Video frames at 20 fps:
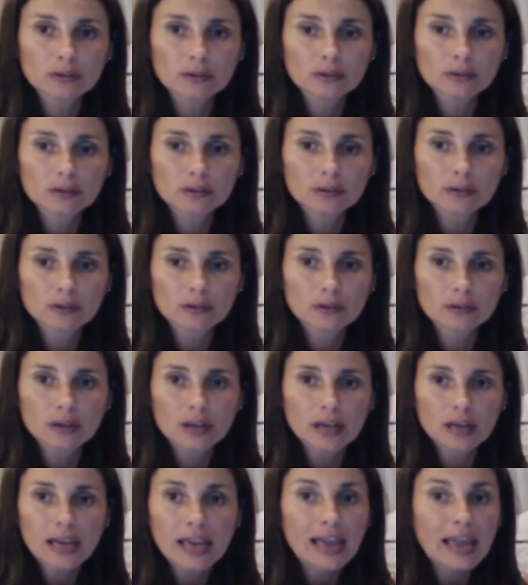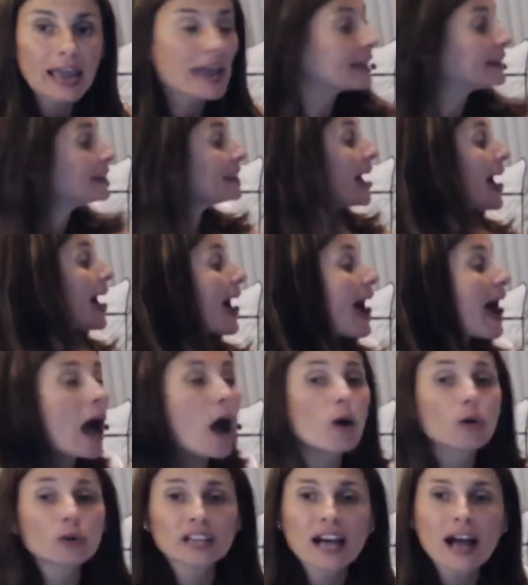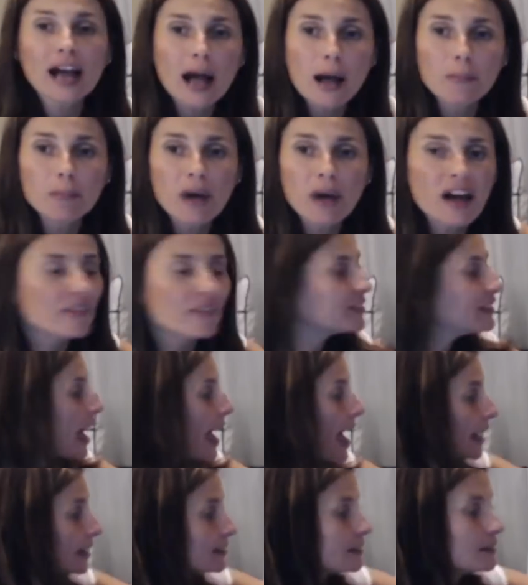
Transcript: Mm-hmm. And the outcome of that